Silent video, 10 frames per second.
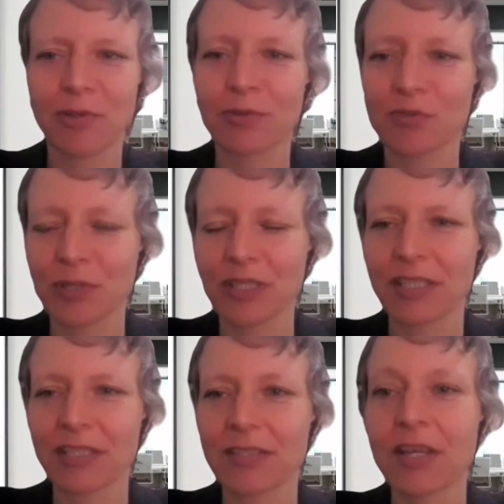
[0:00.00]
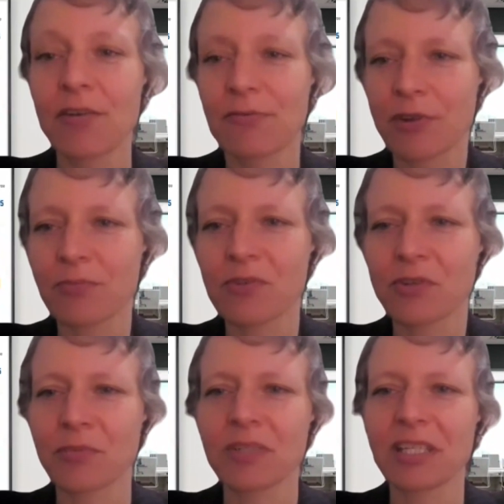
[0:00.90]
who joined us from
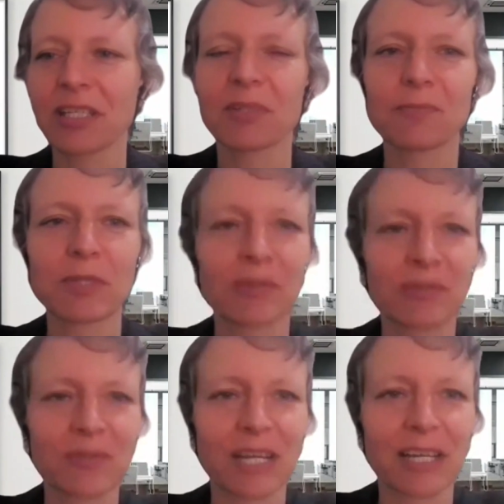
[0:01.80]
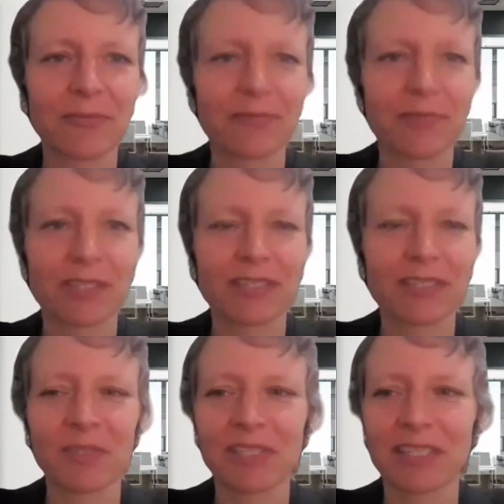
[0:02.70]
Germany, but we also have
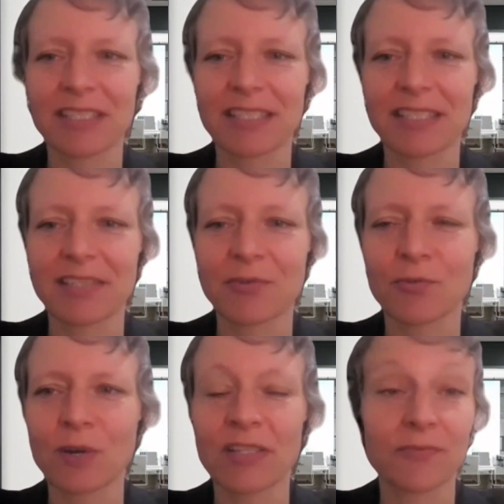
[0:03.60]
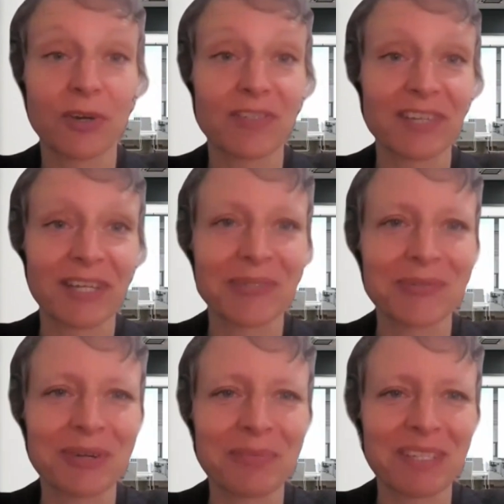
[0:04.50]
some attendees who, as far as I
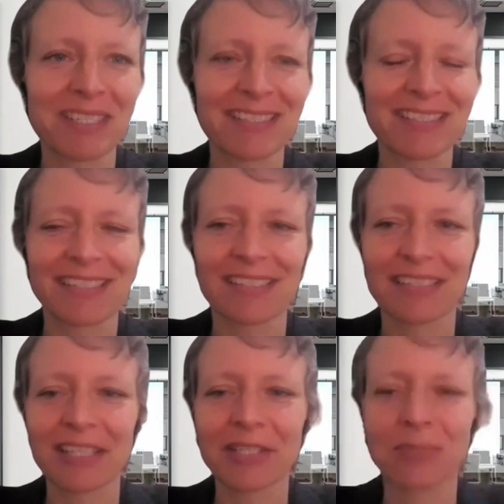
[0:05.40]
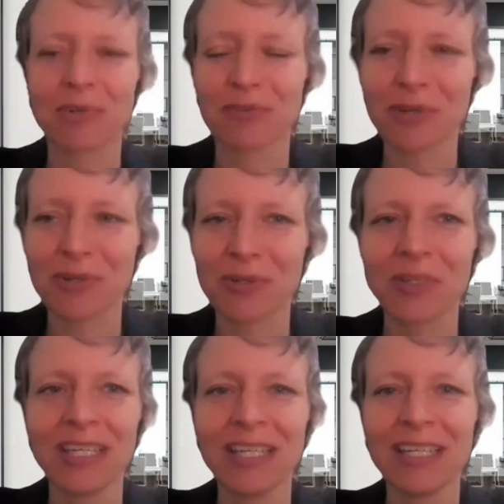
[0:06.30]
know, are based here in
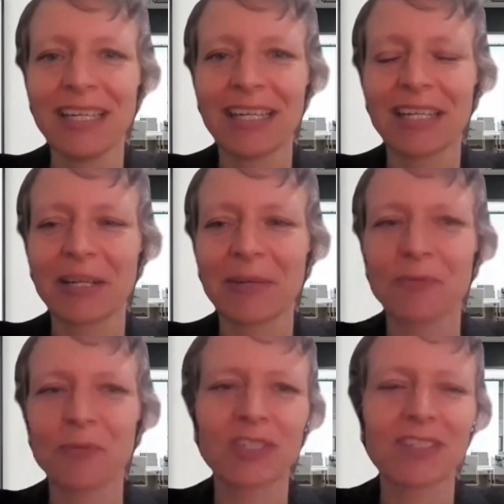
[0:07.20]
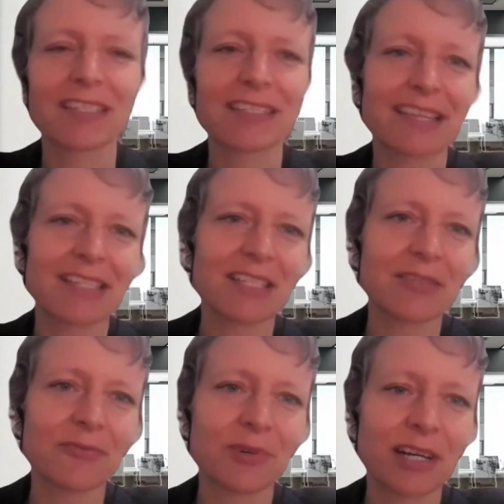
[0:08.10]
Morocco, which is
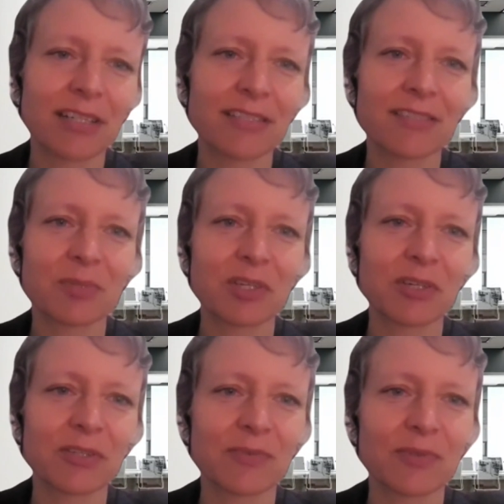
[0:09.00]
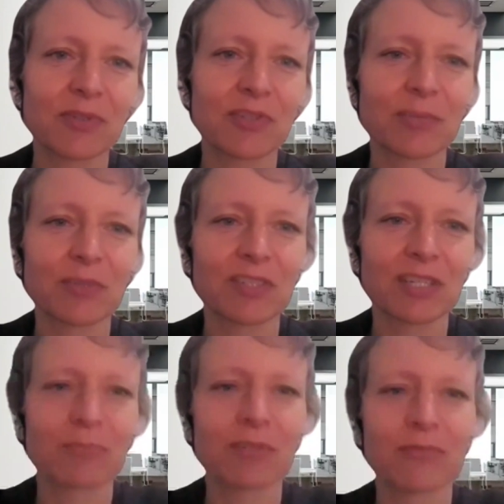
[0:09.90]
exciting for us because for the German
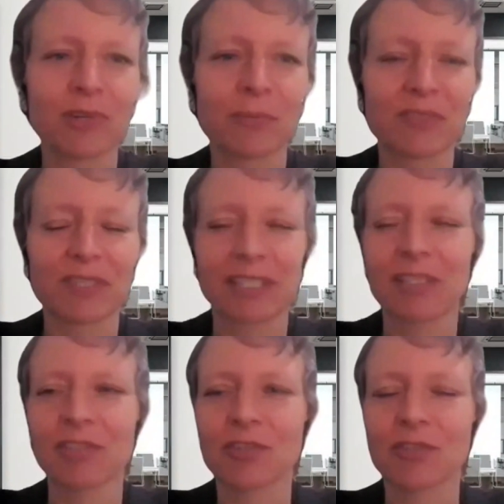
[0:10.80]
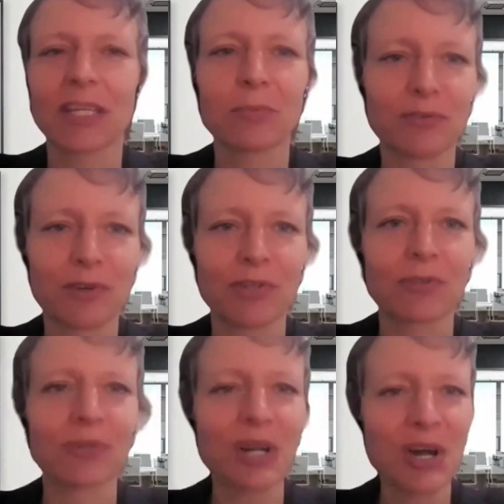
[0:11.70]
Chamber of Commerce and Industry in
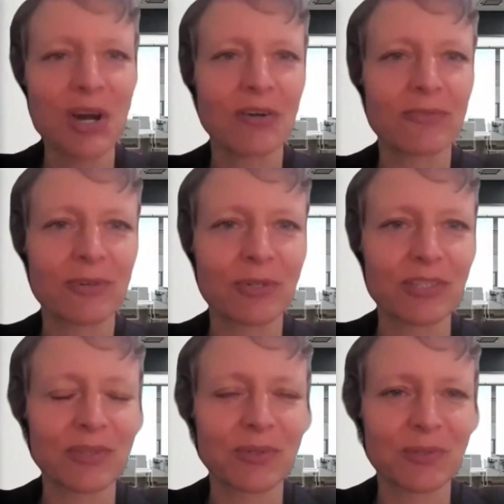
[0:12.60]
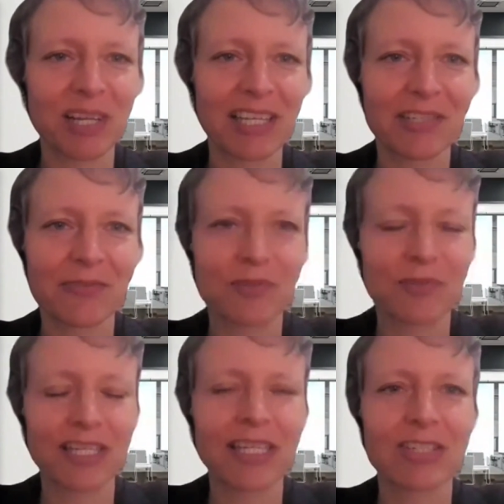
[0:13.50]
Morocco, of course, those bilateral
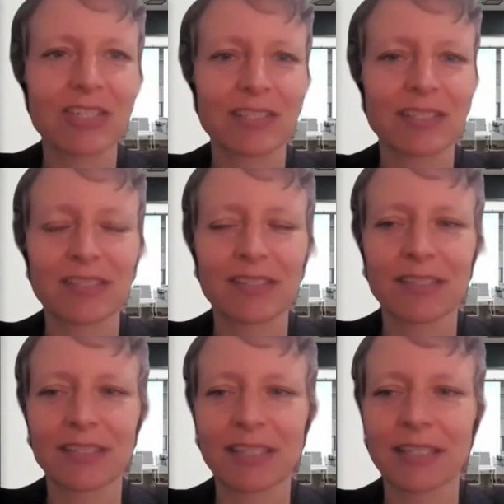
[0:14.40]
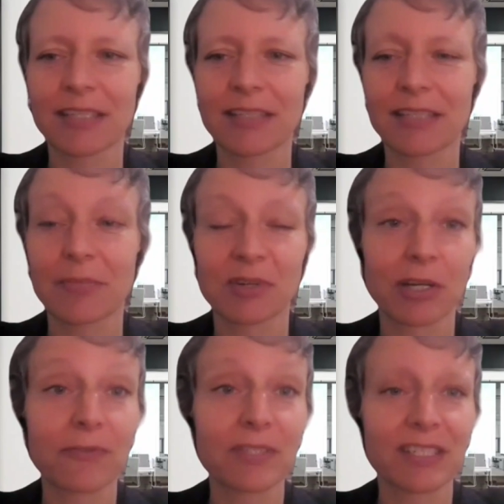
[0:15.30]
relations take
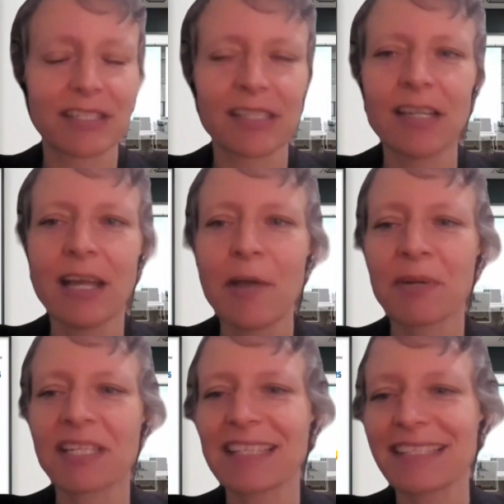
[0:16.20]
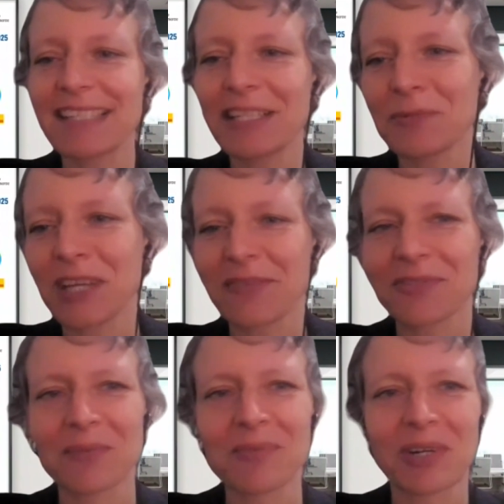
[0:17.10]
priority. But I see that we have
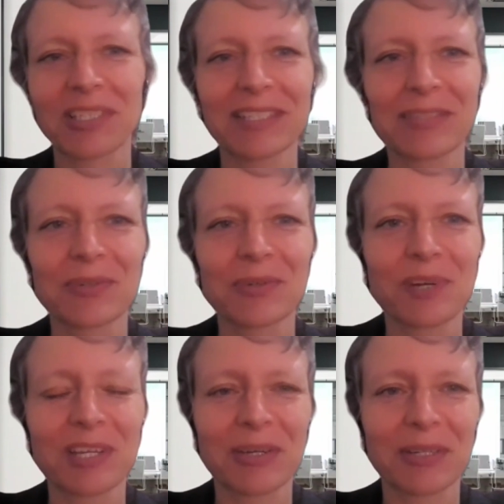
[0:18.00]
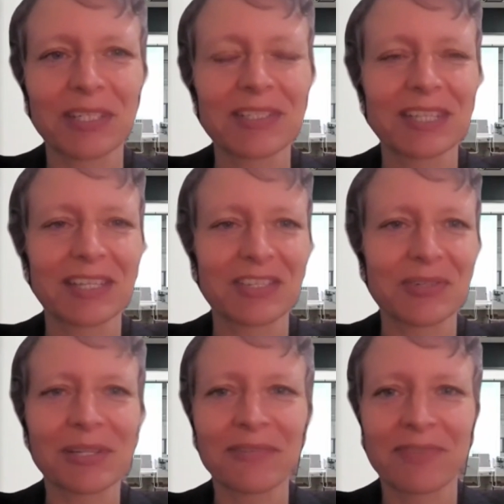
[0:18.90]
some colleagues who are working on
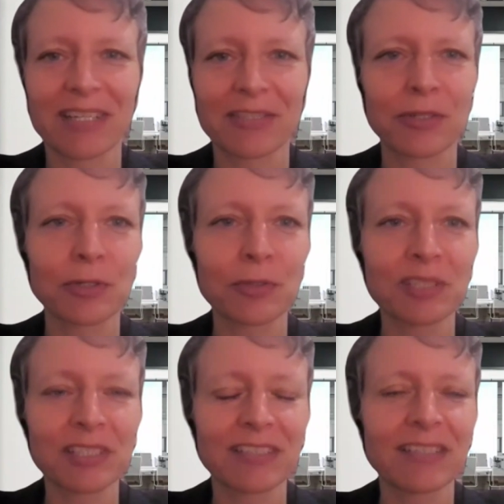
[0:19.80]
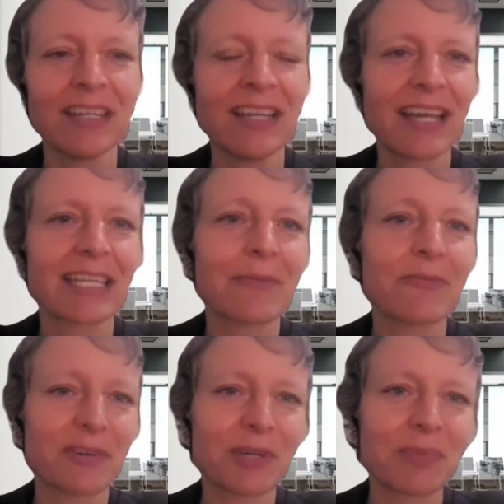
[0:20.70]
international affairs globally, and I'm
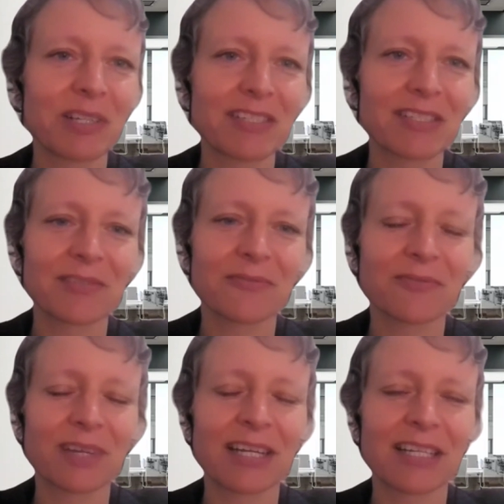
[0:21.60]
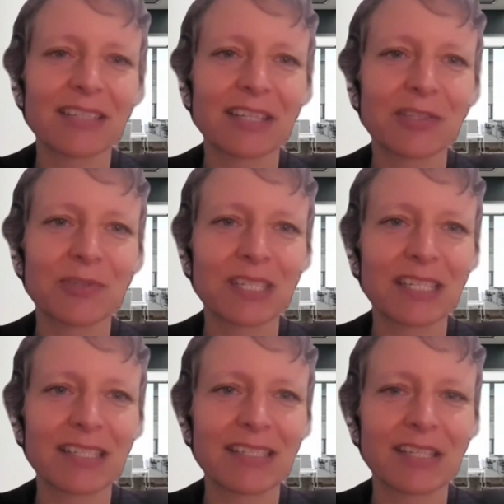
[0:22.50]
very positive that
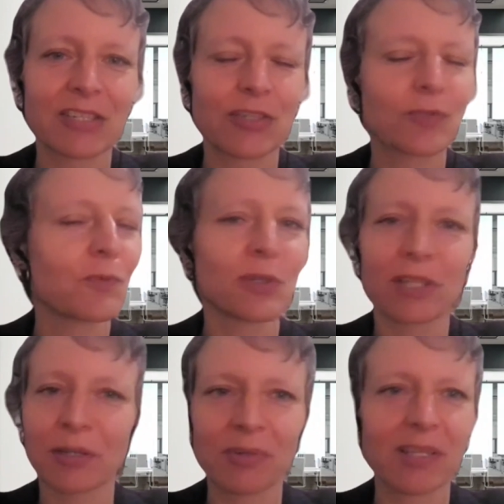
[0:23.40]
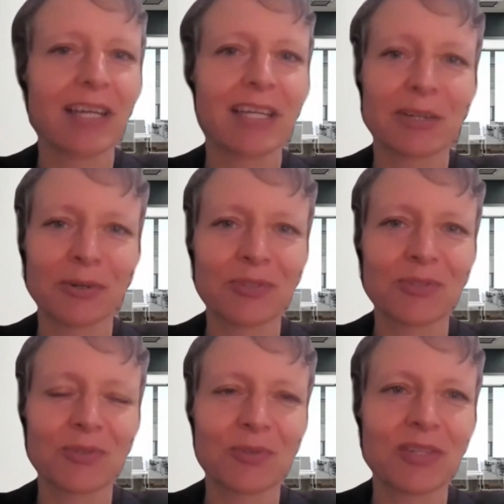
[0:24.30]
today's session will apply also
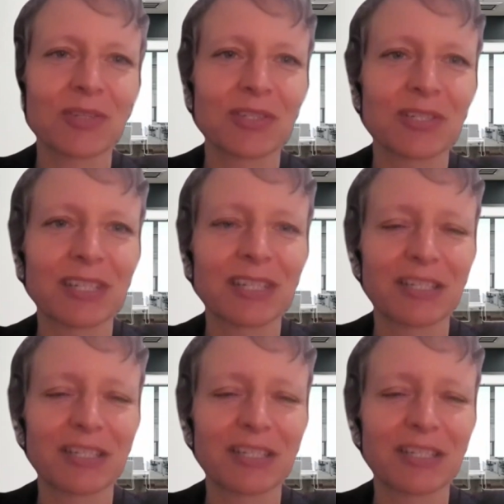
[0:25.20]
to other